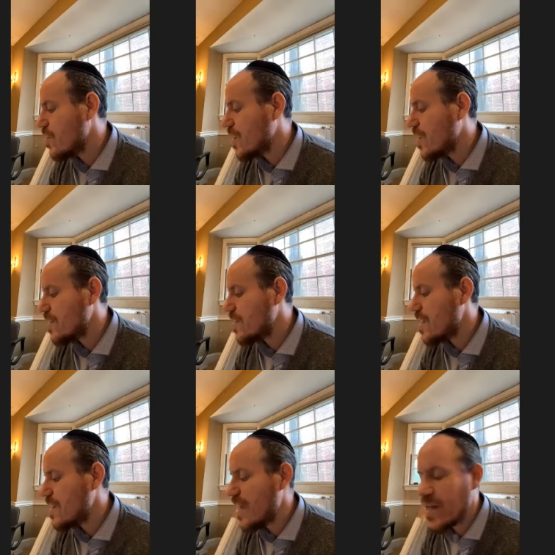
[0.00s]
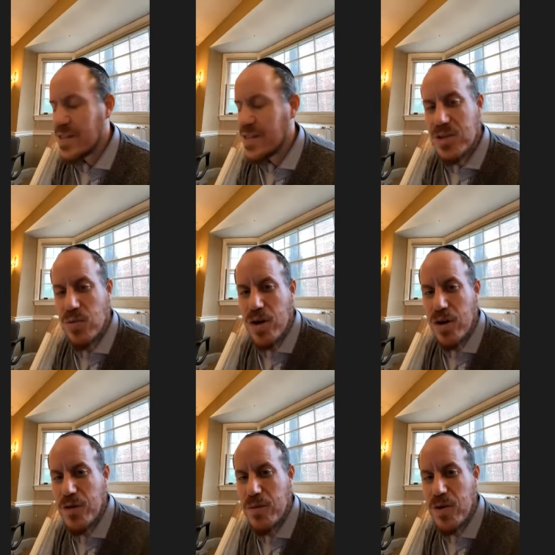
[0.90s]
You can't take the excess
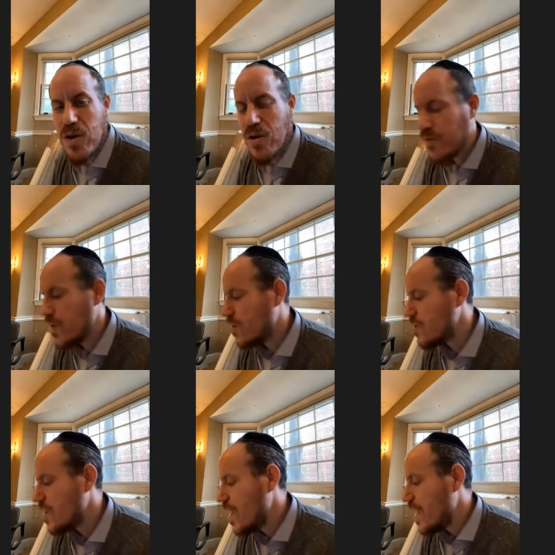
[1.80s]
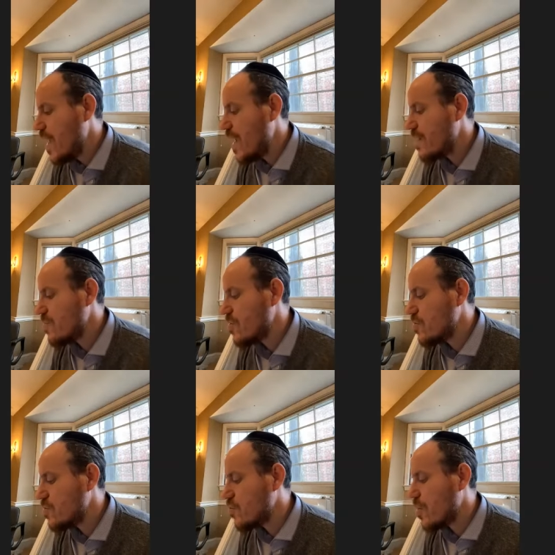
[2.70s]
water from the lower field and you
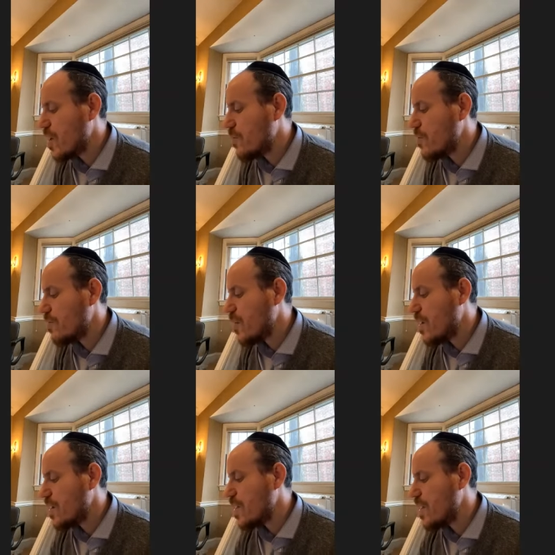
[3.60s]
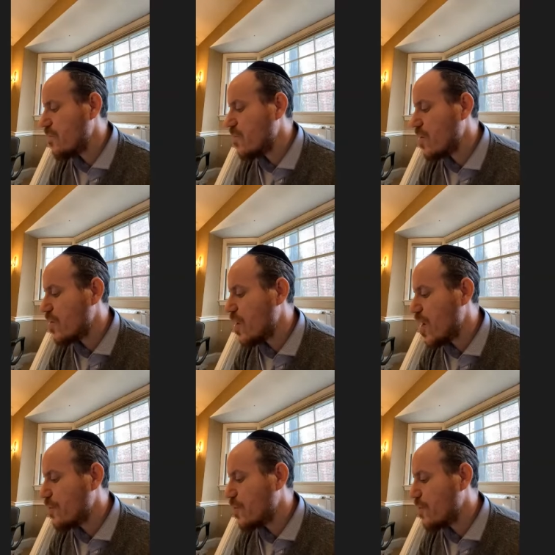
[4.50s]
know draw it up with your bucket and water the
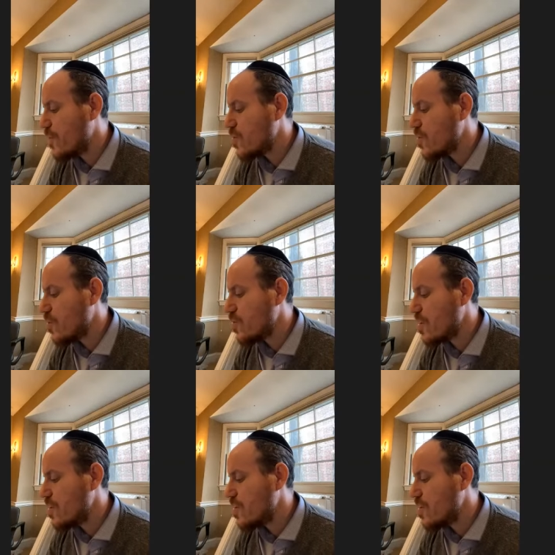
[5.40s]
upper field. Yoser